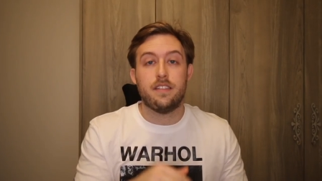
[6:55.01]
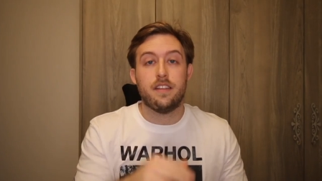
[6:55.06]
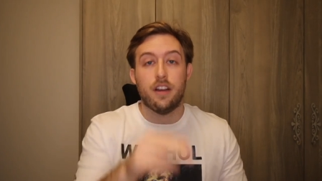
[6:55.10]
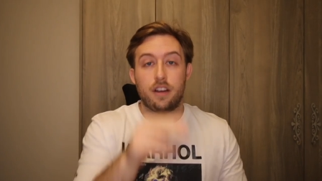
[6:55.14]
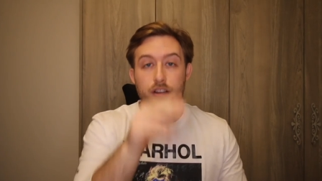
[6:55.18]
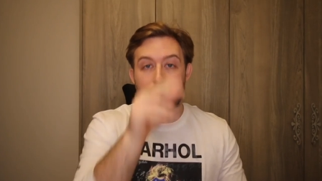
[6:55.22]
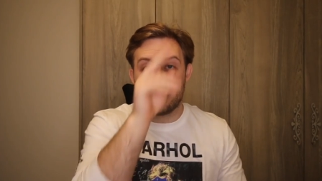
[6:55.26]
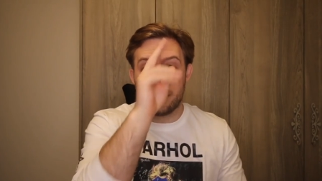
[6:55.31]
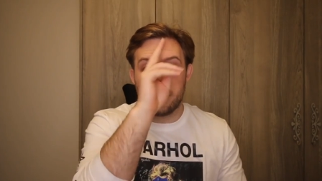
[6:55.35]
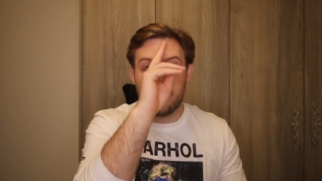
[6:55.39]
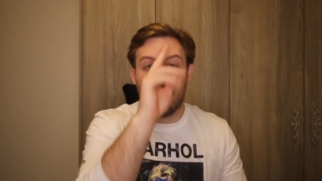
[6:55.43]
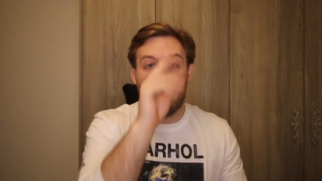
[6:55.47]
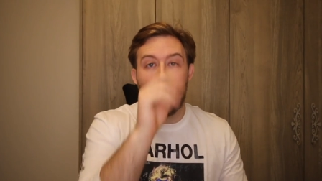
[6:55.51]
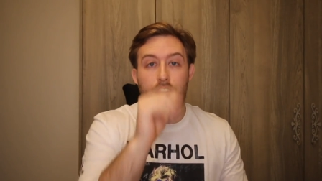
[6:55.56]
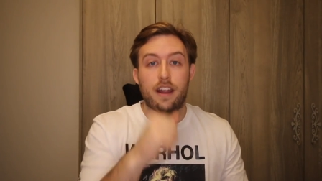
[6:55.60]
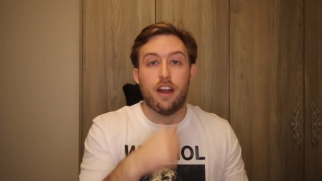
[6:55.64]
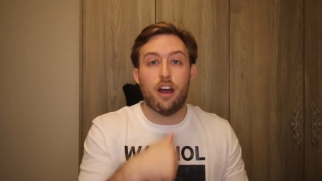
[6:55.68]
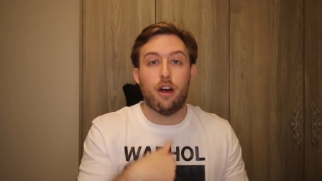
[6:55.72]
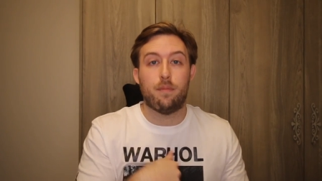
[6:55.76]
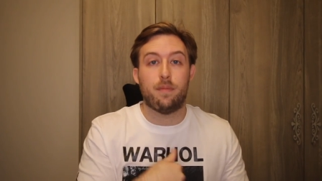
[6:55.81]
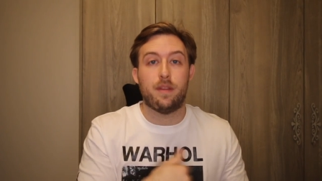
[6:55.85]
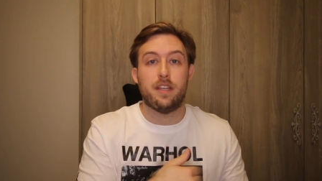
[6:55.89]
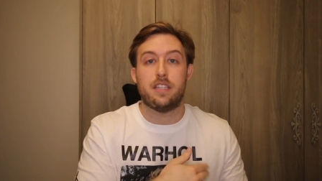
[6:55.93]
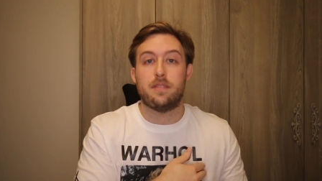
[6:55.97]
Seriously, God
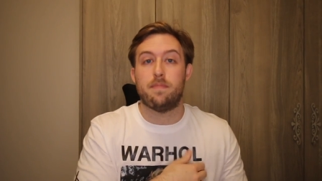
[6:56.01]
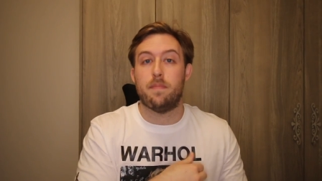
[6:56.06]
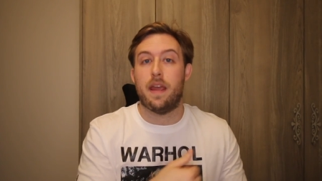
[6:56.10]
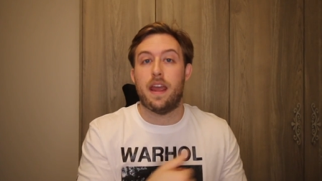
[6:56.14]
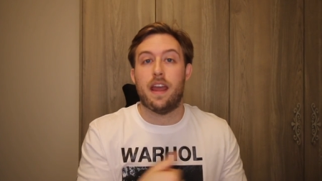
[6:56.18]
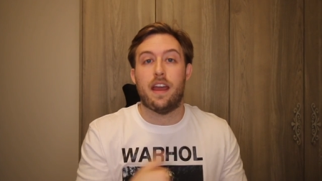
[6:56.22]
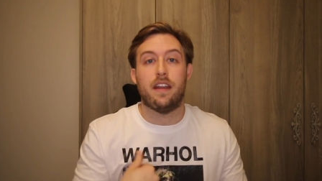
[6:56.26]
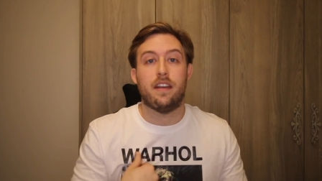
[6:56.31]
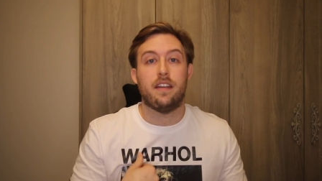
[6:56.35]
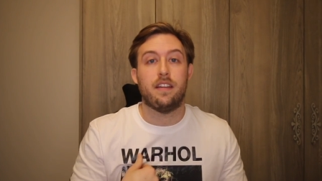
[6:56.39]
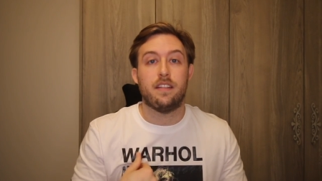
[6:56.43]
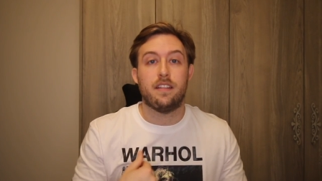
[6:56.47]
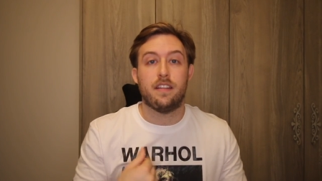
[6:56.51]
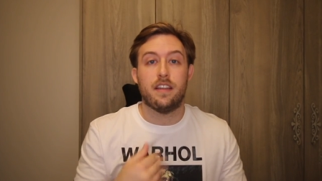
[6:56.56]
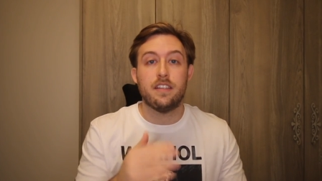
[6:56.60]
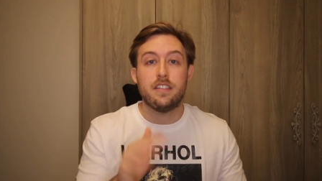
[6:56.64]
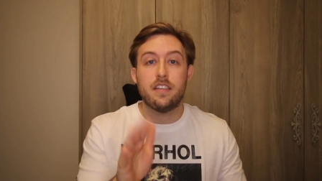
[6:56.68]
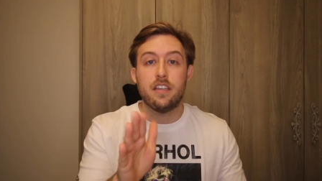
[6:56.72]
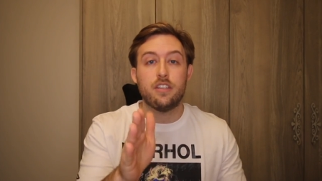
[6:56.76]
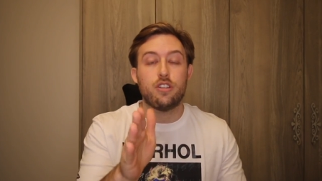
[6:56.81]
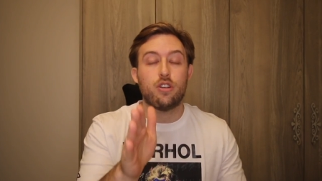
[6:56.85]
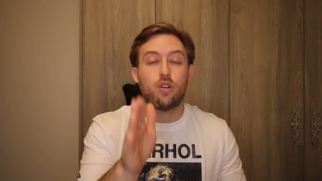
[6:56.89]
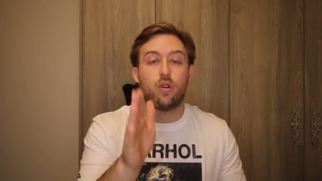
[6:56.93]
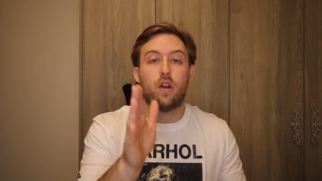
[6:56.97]
help this man. This
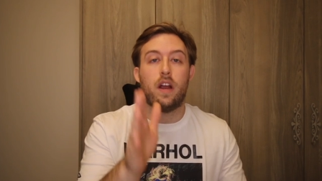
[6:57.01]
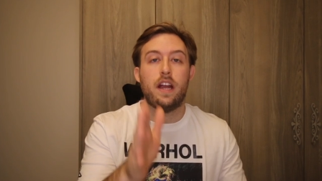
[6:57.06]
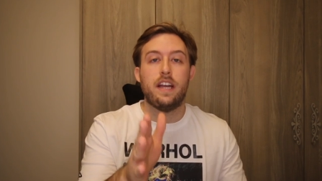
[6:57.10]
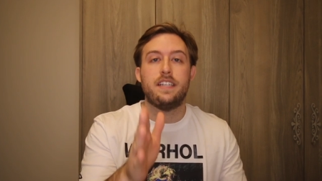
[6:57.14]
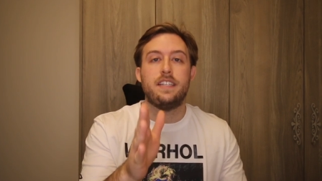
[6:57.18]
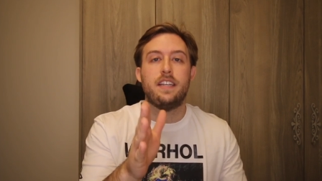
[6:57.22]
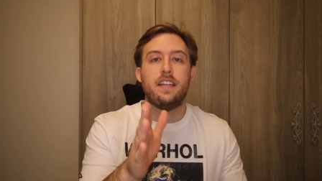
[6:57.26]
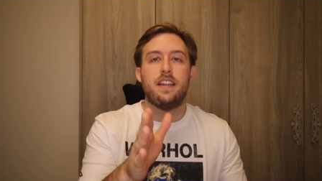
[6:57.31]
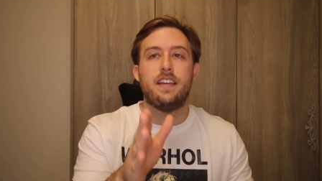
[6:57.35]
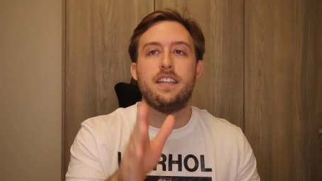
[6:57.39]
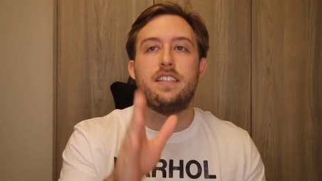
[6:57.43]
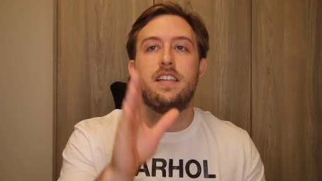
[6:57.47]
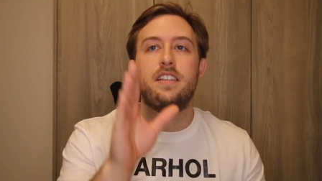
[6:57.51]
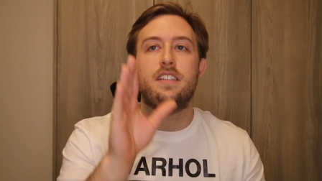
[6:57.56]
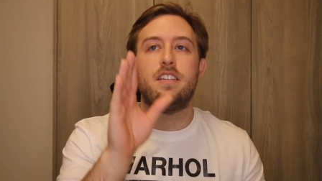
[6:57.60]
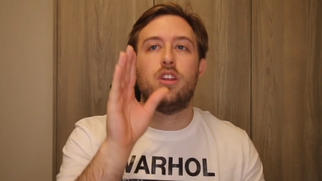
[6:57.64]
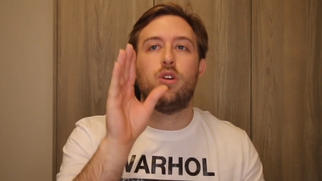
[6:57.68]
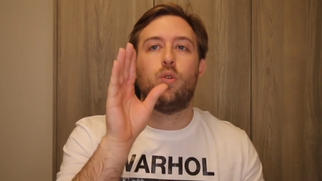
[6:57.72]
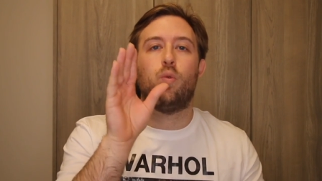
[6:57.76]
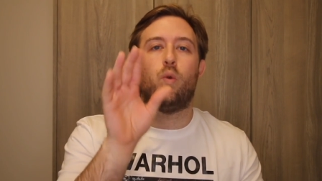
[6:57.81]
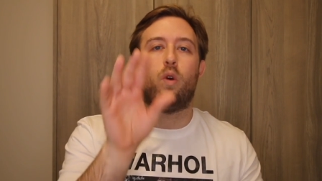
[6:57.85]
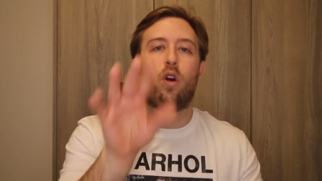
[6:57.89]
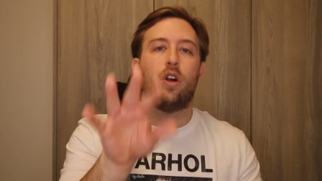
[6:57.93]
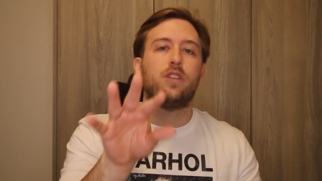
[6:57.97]
is crazy. This is the
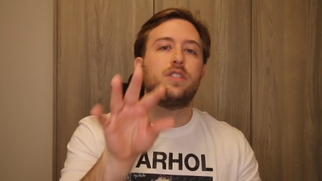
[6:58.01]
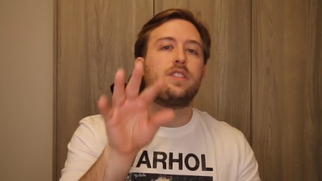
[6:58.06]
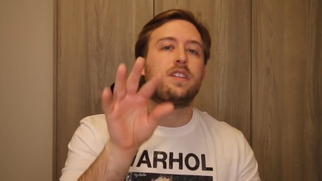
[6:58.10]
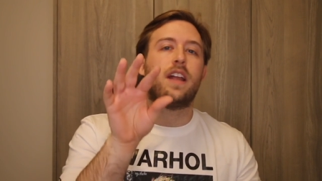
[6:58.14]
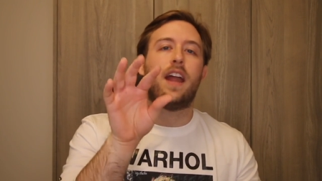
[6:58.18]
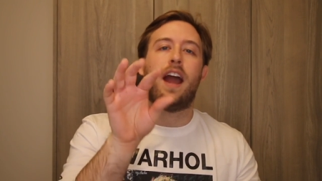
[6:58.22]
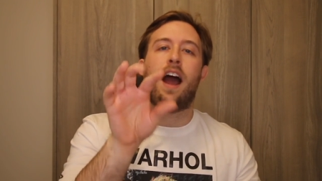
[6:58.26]
worst